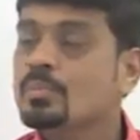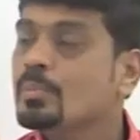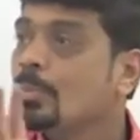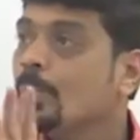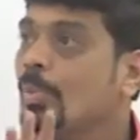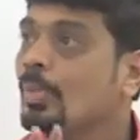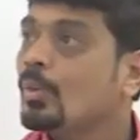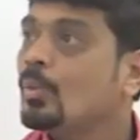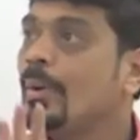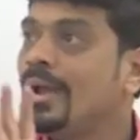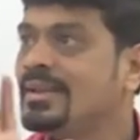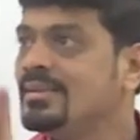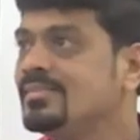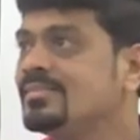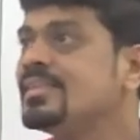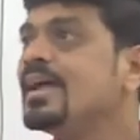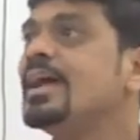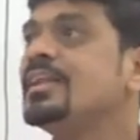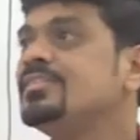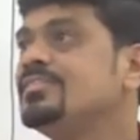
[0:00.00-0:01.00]
Once
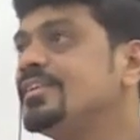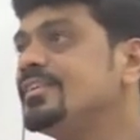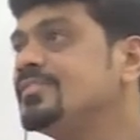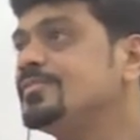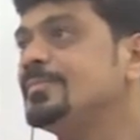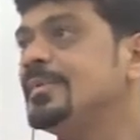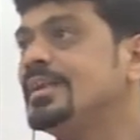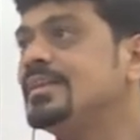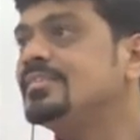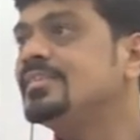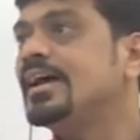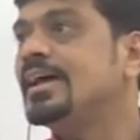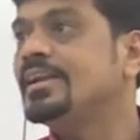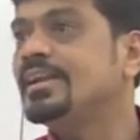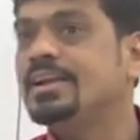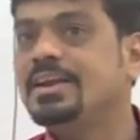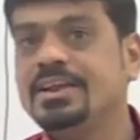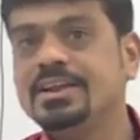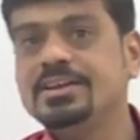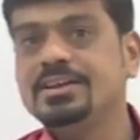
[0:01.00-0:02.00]
the adjustments are
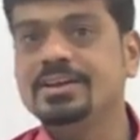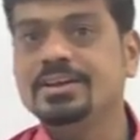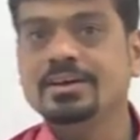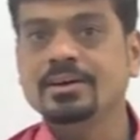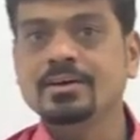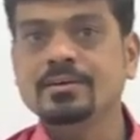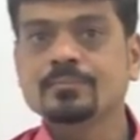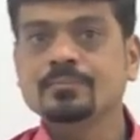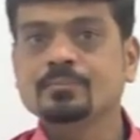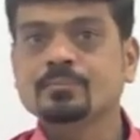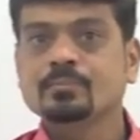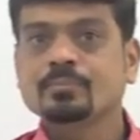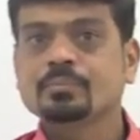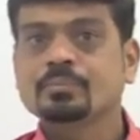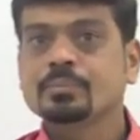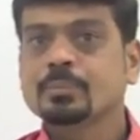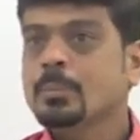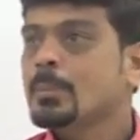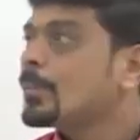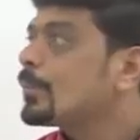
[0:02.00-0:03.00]
ready, dear,
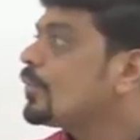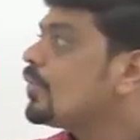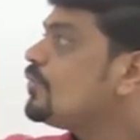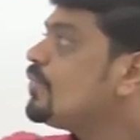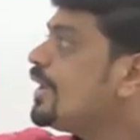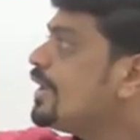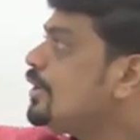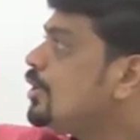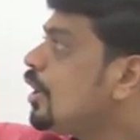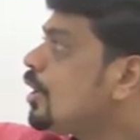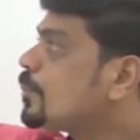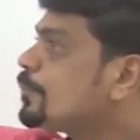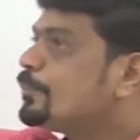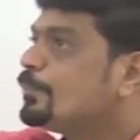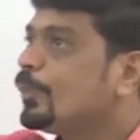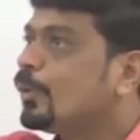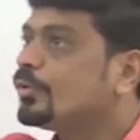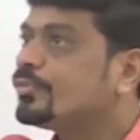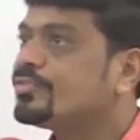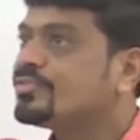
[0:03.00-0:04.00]
when you are
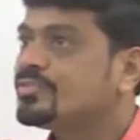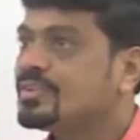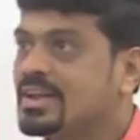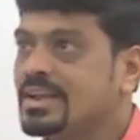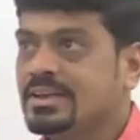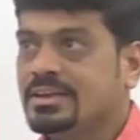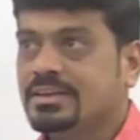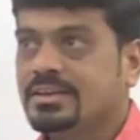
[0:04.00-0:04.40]
posting,